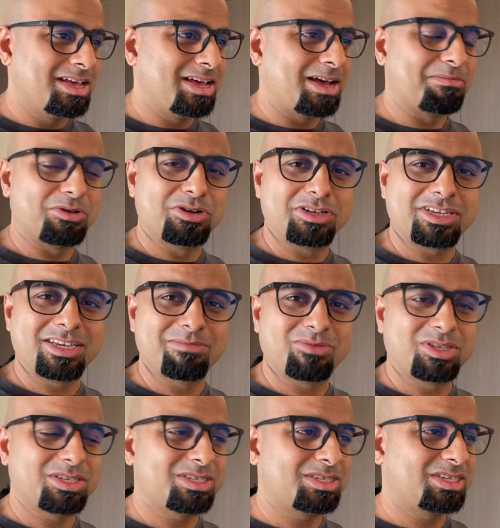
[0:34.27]
I'm going to keep
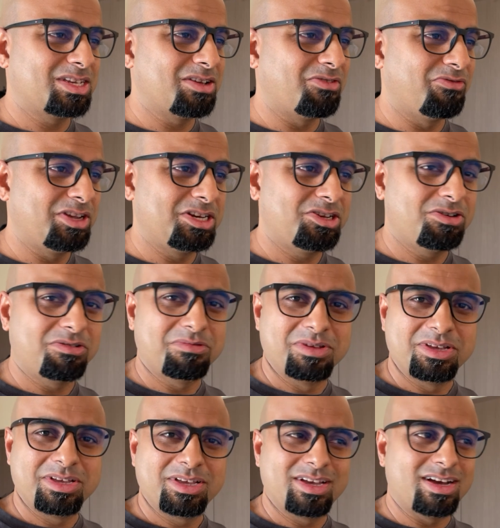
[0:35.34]
this video,
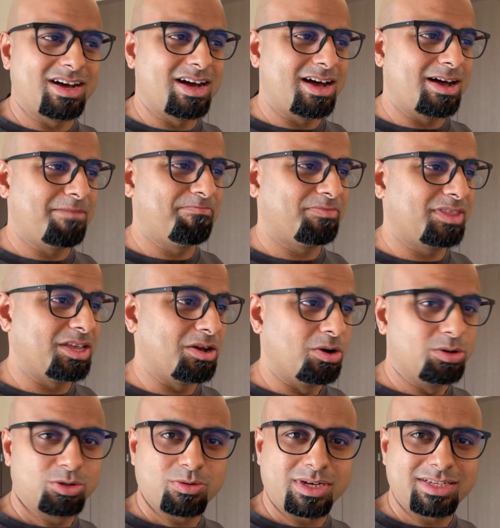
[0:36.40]
the
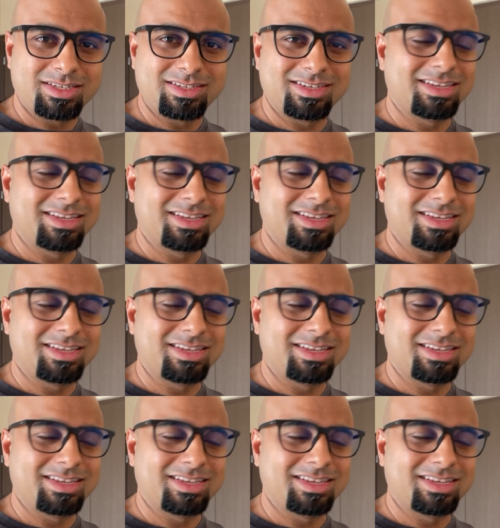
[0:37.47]
old one,